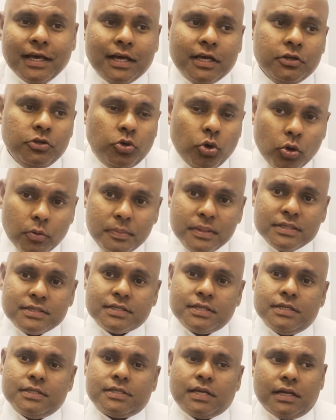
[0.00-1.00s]
your
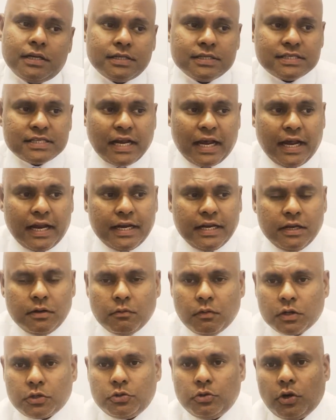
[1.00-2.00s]
business, understanding
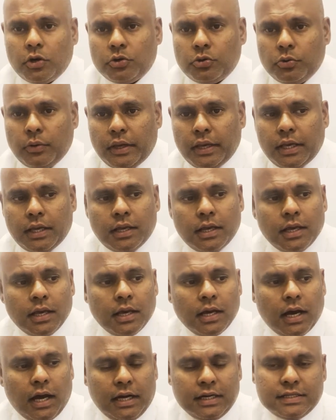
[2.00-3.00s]
what you're doing,
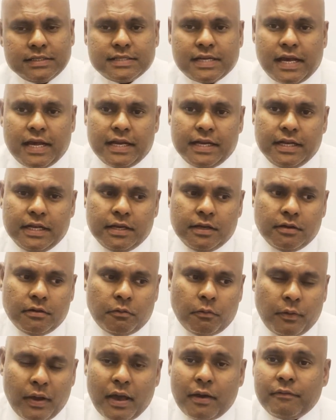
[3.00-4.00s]

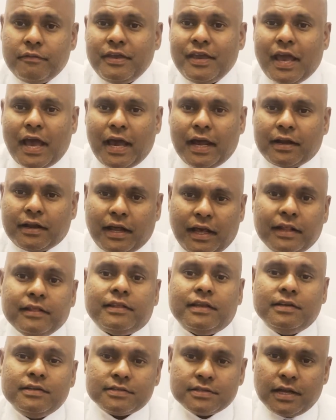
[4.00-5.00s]
understanding where we at, and
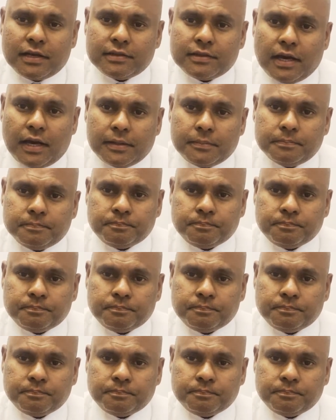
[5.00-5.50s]
things like that.